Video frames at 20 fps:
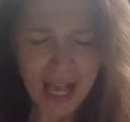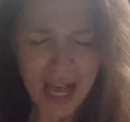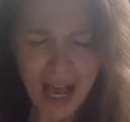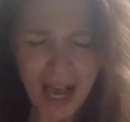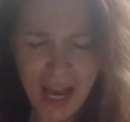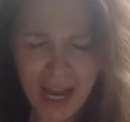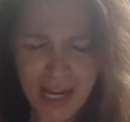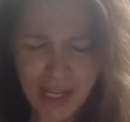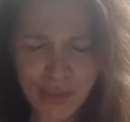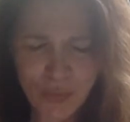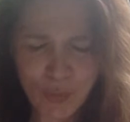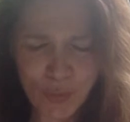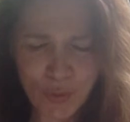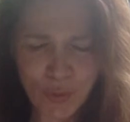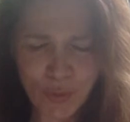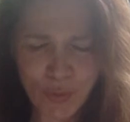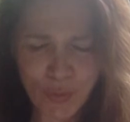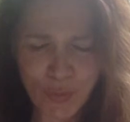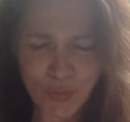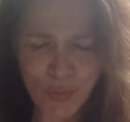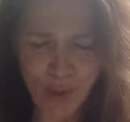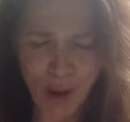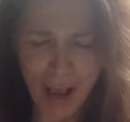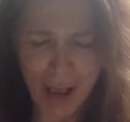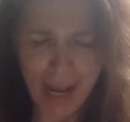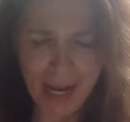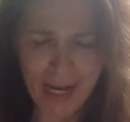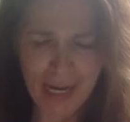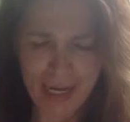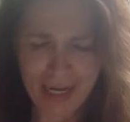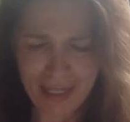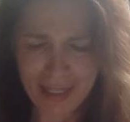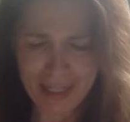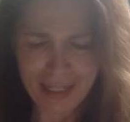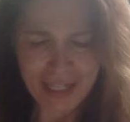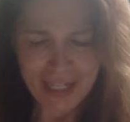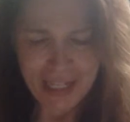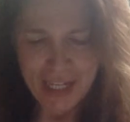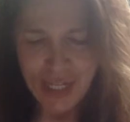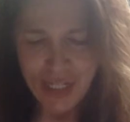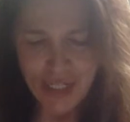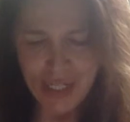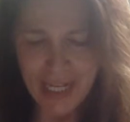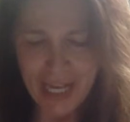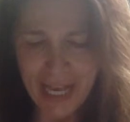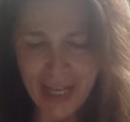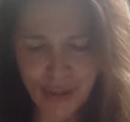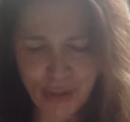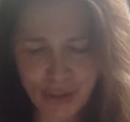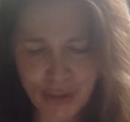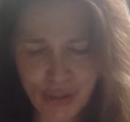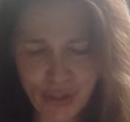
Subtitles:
eyes were crying. She held her